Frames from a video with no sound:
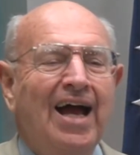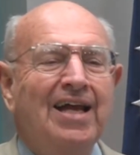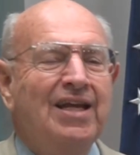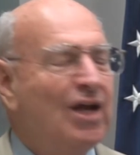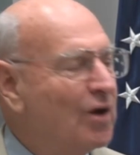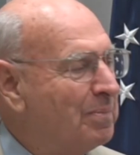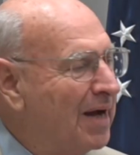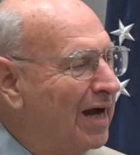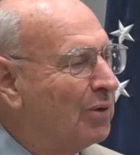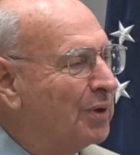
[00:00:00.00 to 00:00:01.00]
And hear
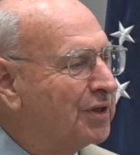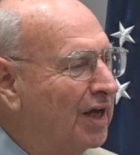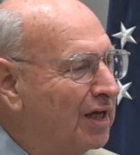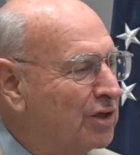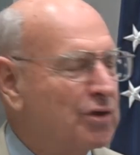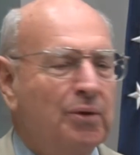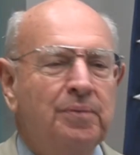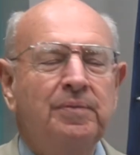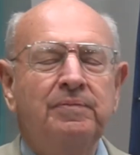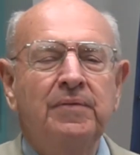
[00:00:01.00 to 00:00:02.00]
back what they can do.